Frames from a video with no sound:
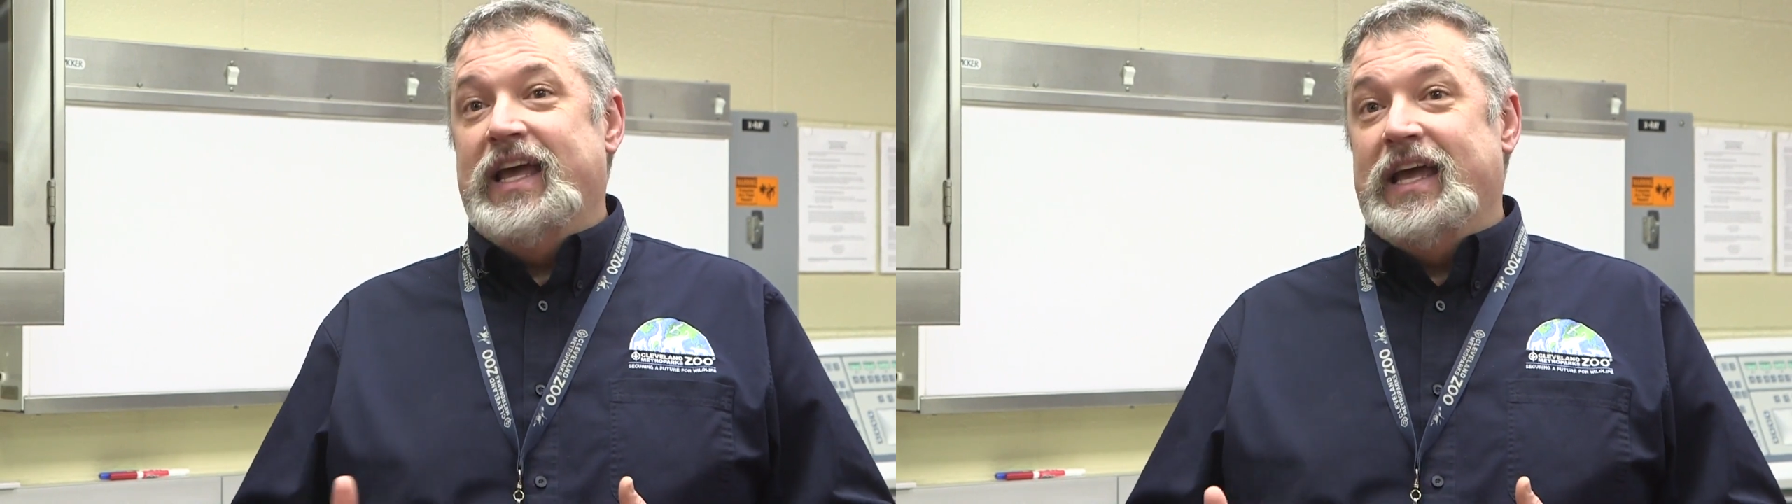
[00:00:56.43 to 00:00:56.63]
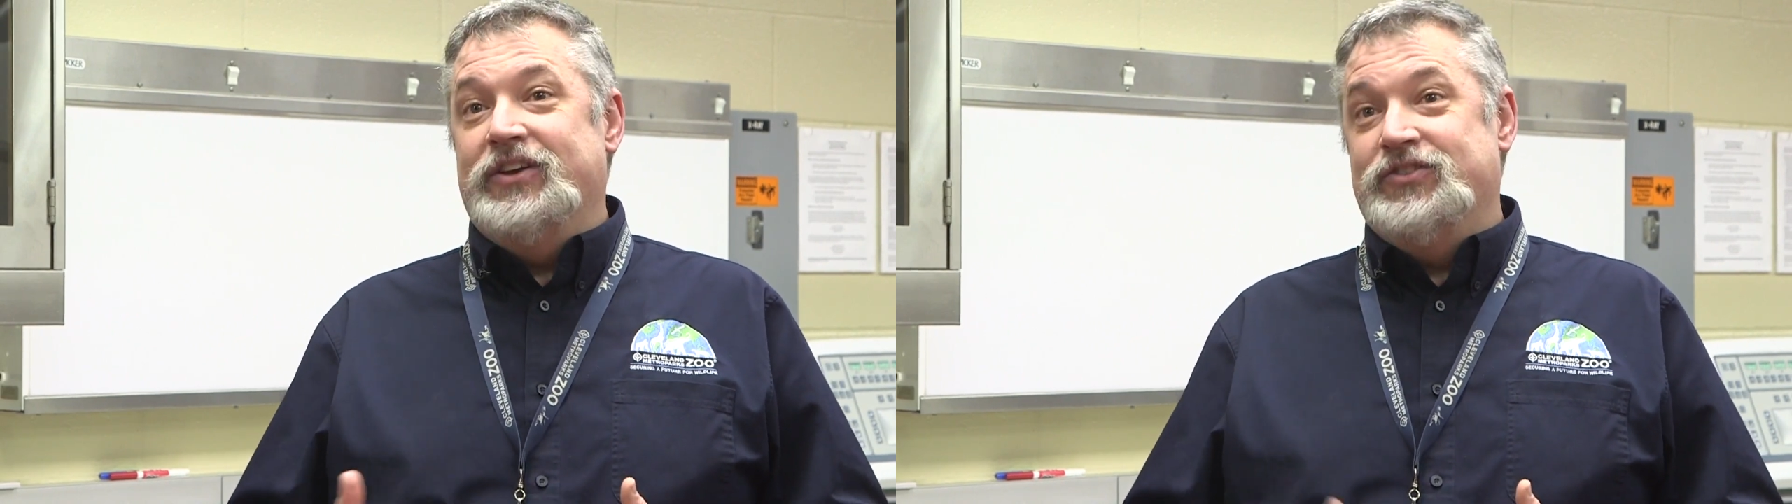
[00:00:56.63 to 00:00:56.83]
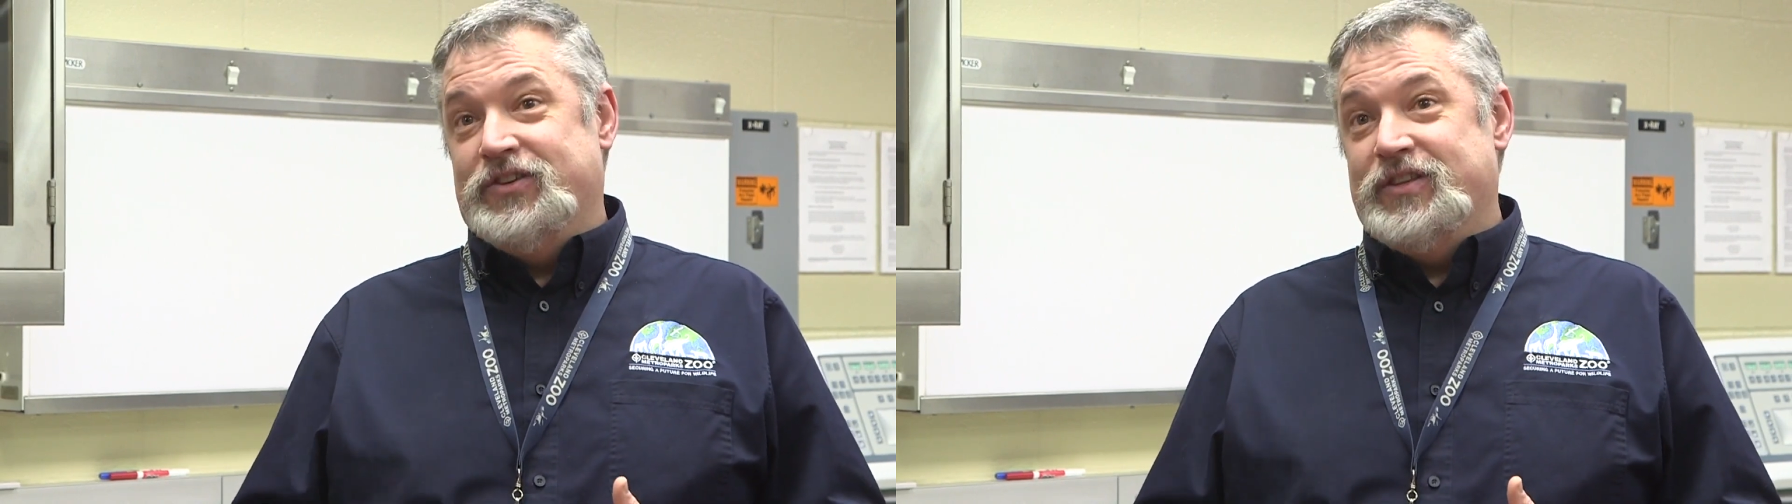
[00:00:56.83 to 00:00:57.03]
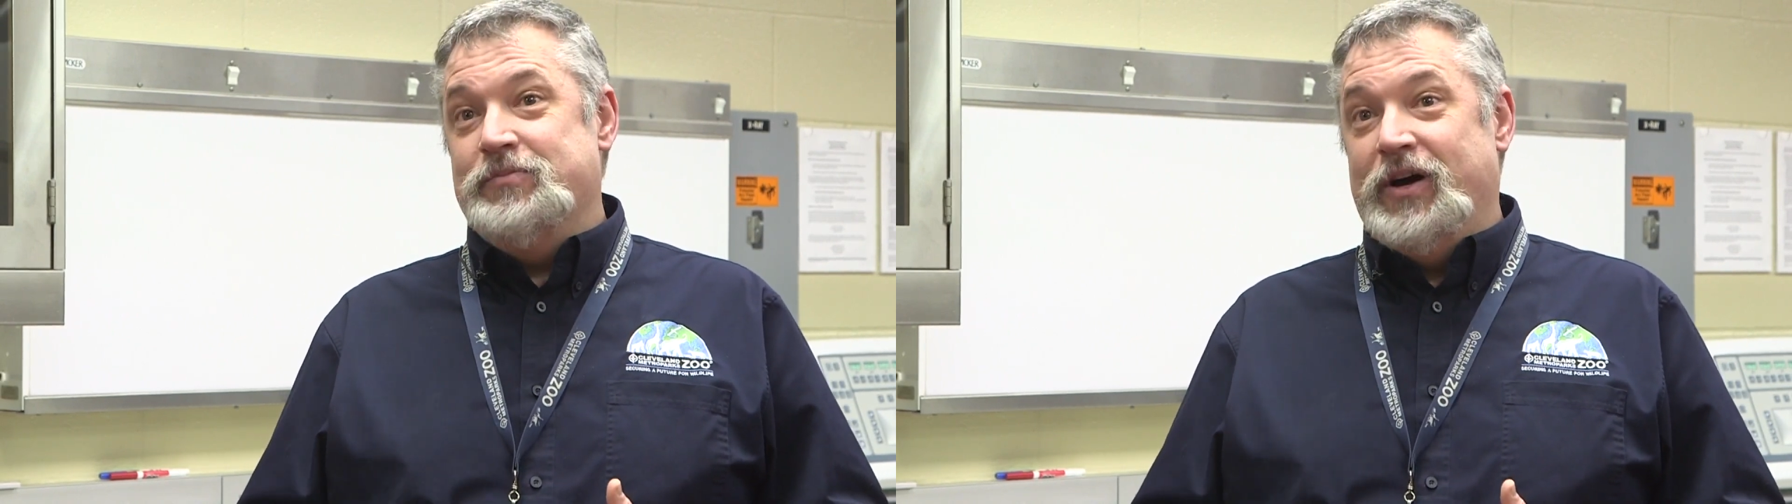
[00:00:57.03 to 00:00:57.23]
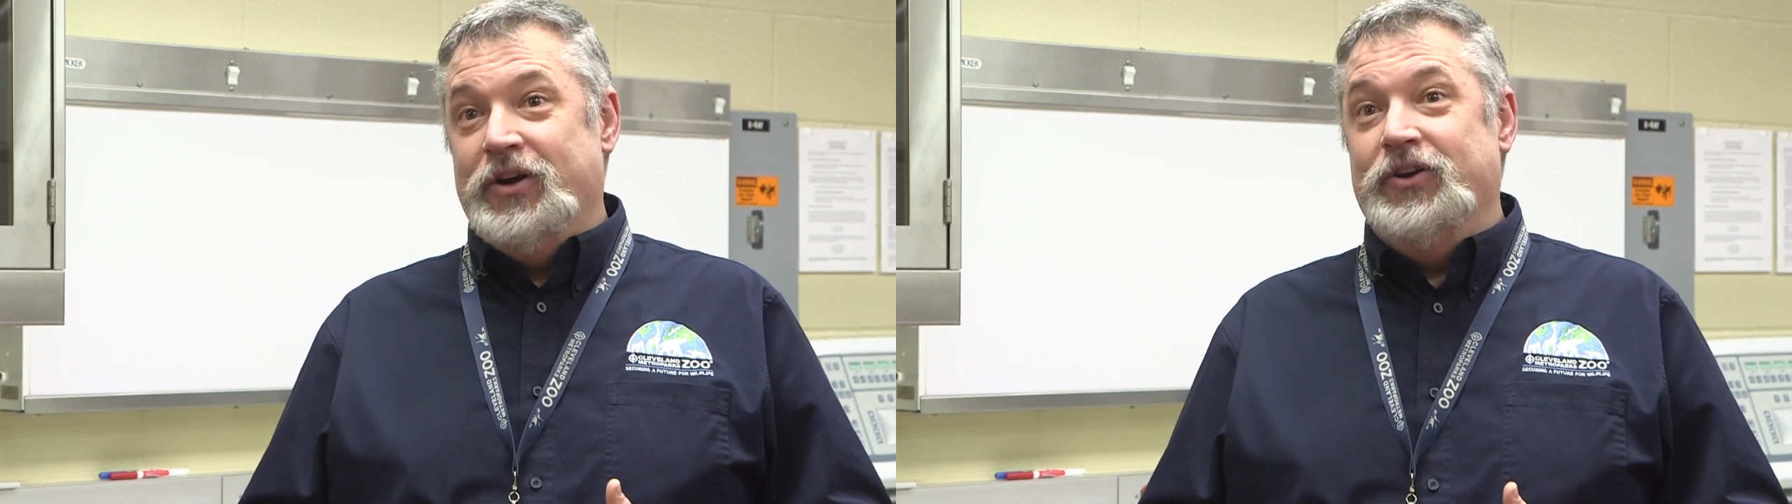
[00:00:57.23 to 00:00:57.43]
and took
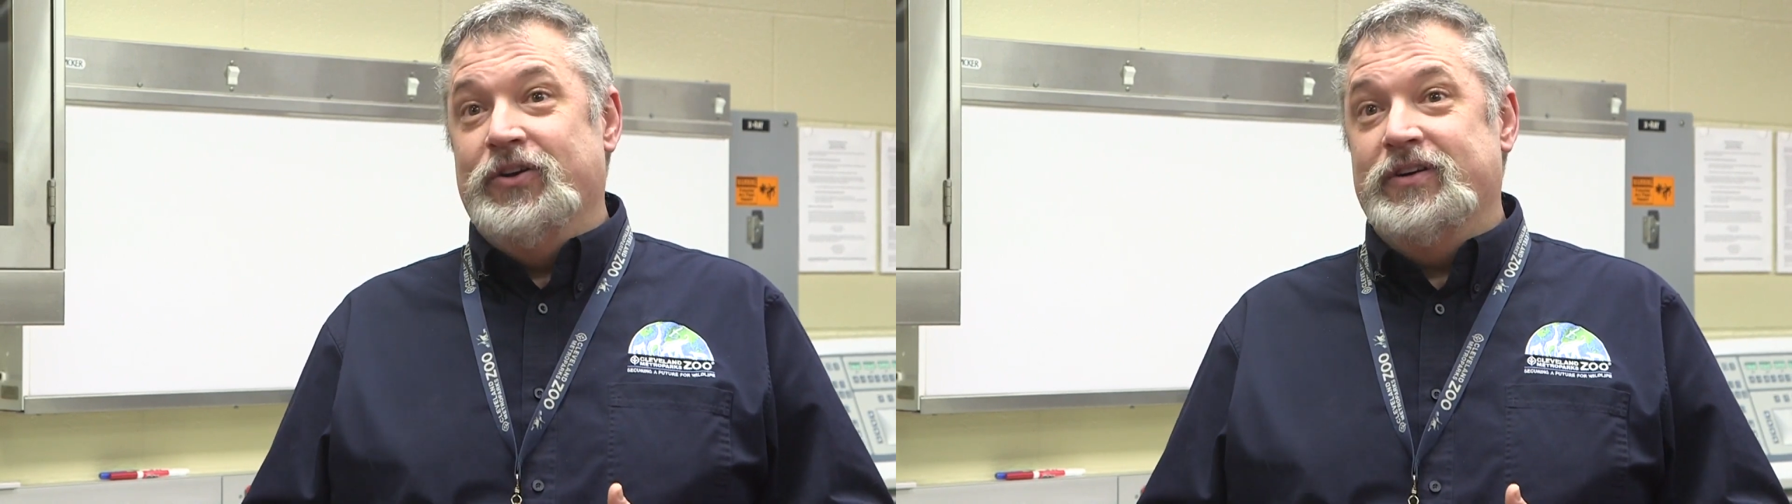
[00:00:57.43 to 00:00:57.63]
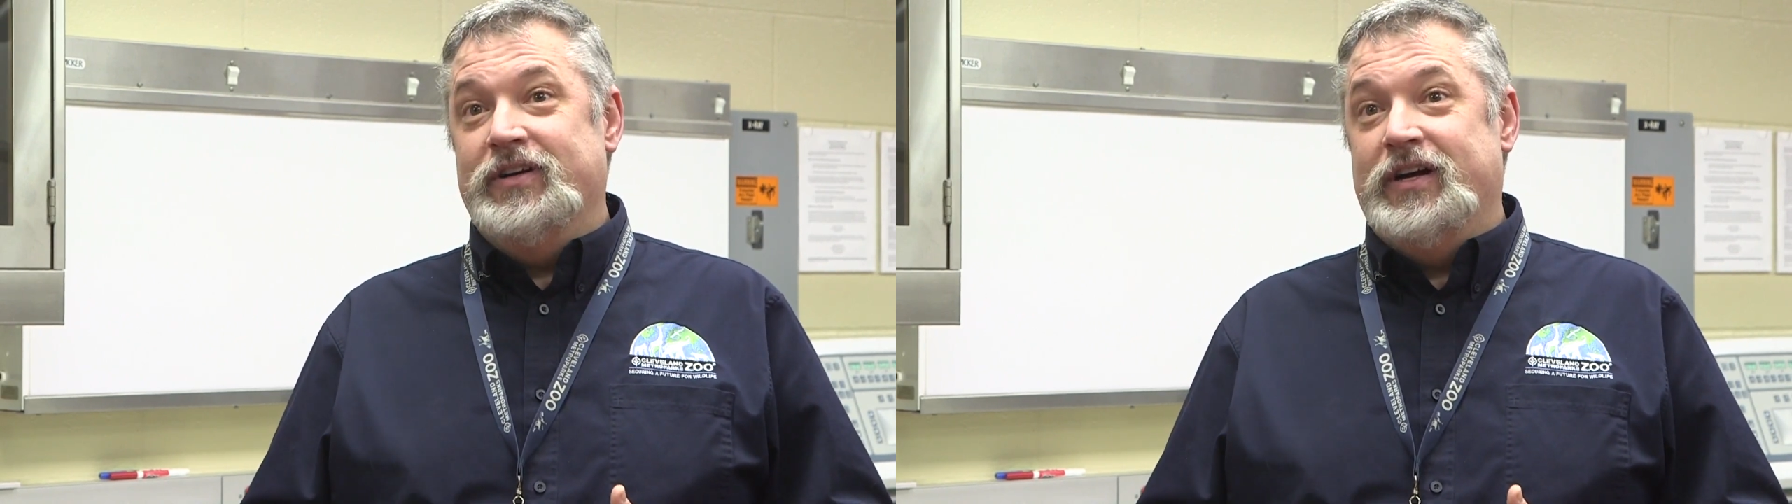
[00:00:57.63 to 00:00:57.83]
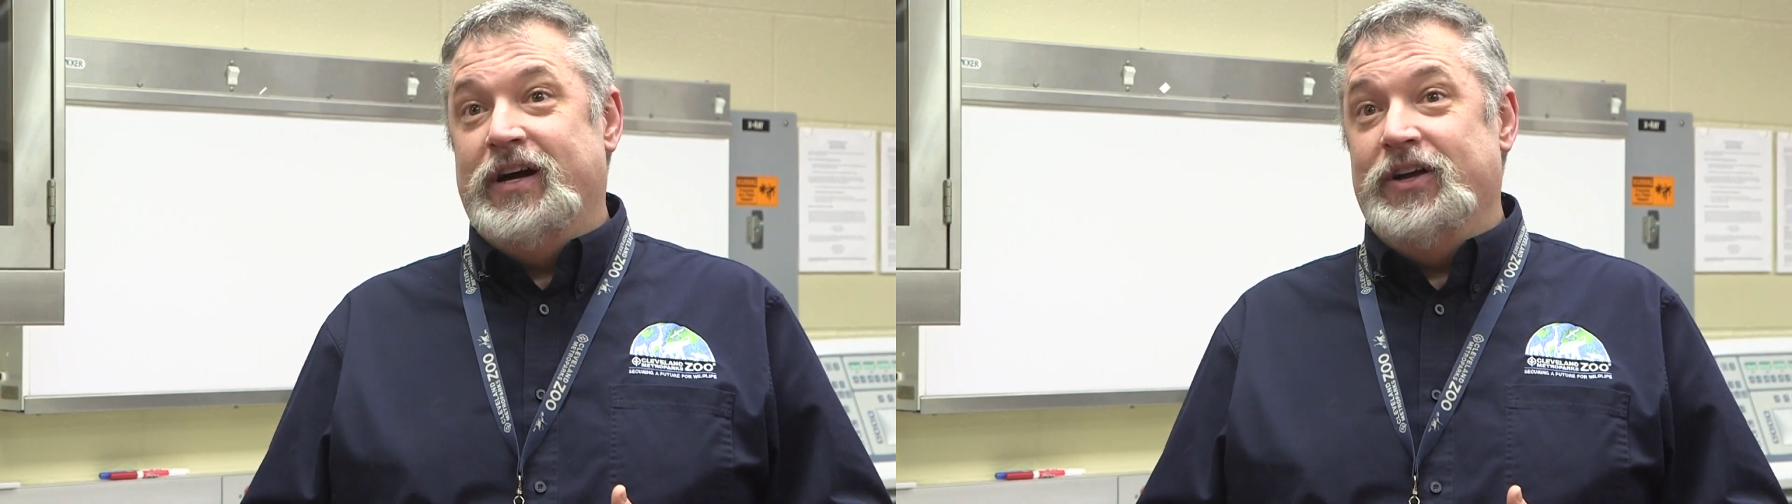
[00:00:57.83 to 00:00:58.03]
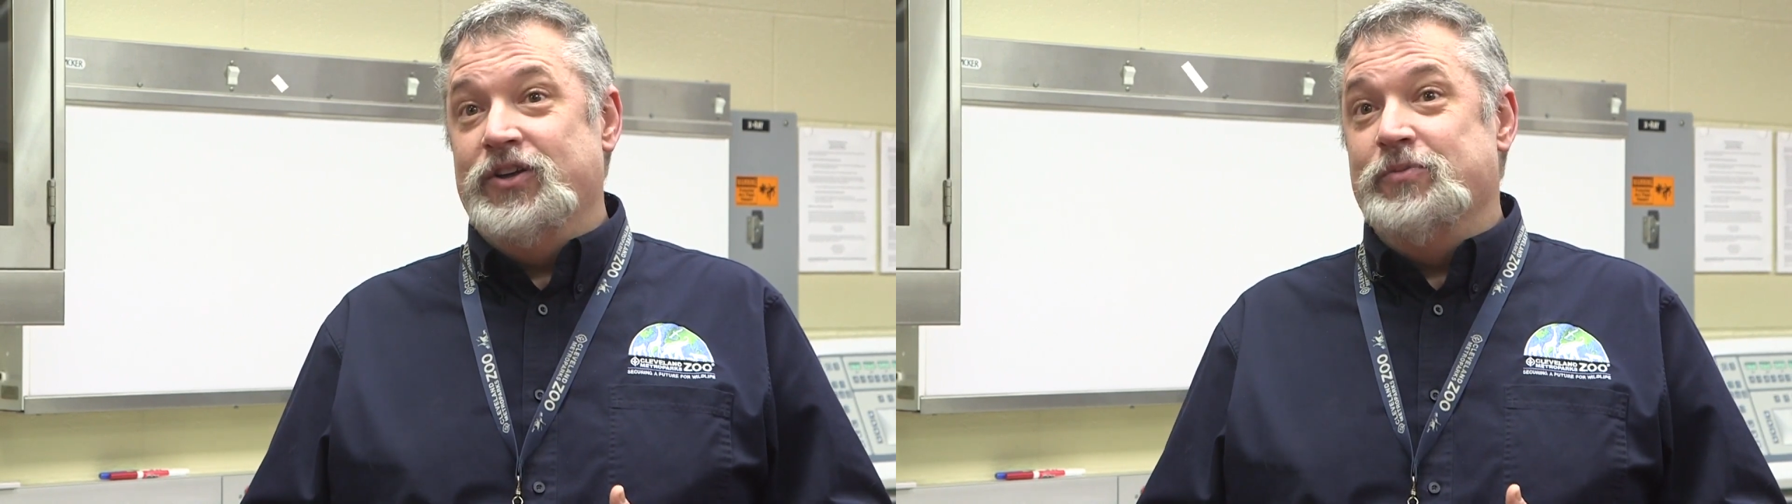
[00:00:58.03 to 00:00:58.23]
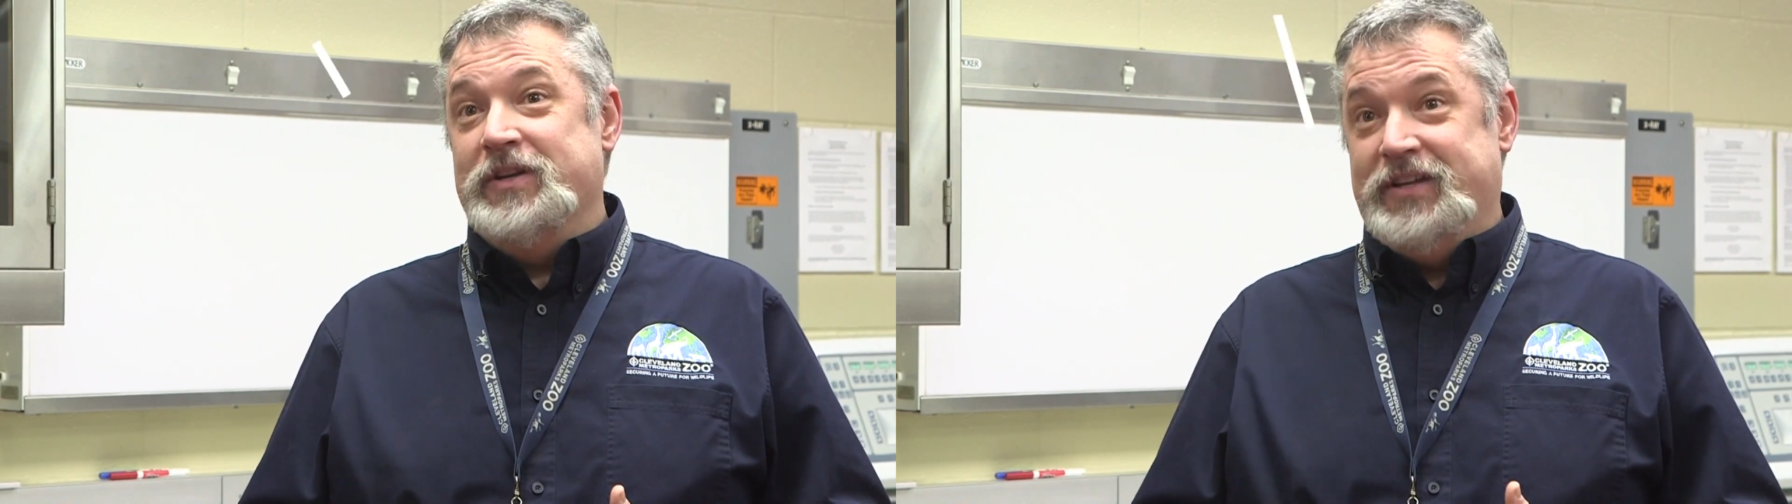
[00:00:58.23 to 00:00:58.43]
them under uh,
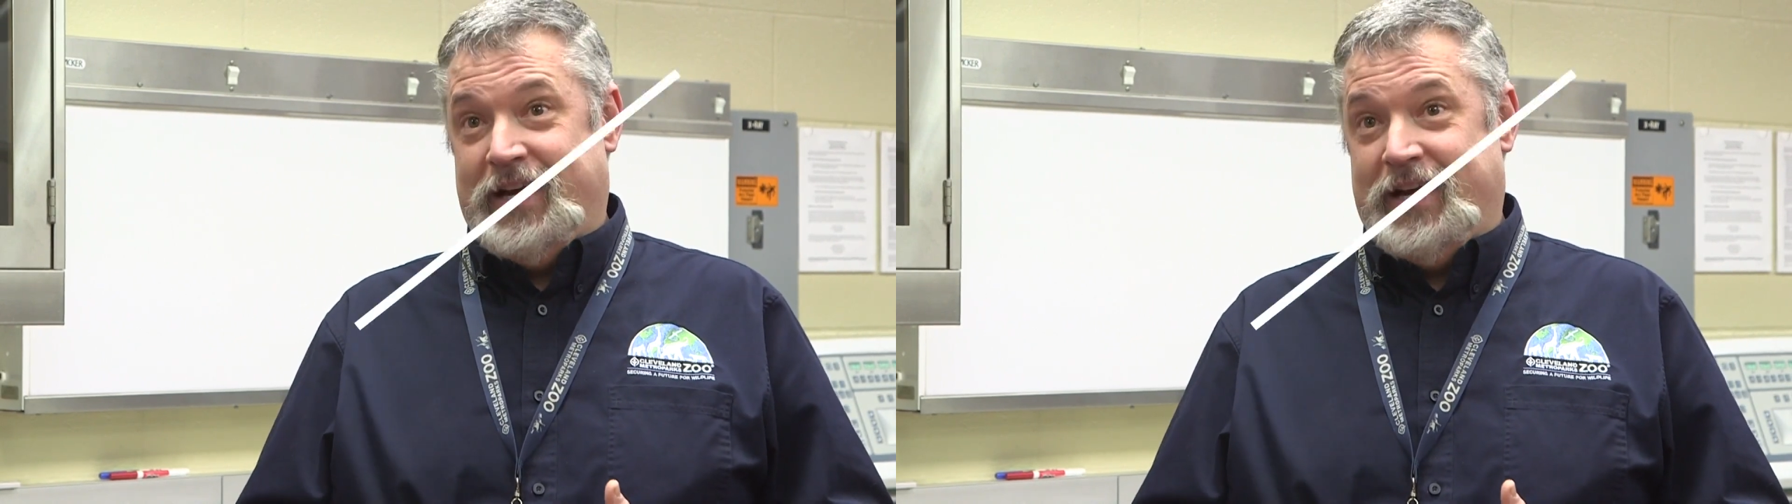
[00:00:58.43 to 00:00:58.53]
human